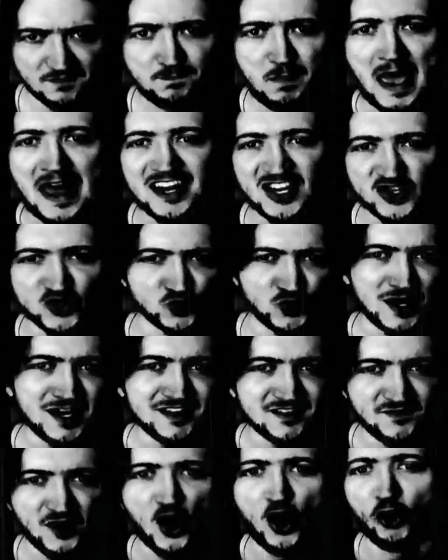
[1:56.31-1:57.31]
penetrative
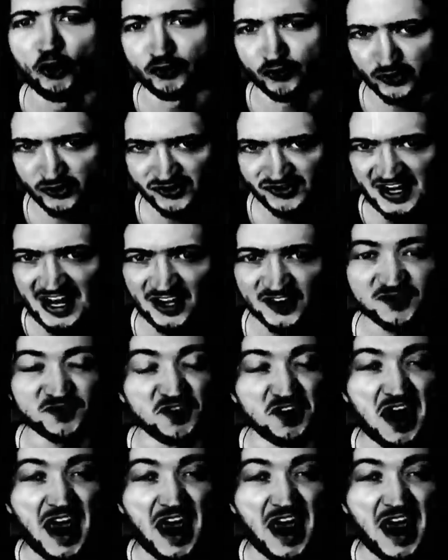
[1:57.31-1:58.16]
ultrasounds for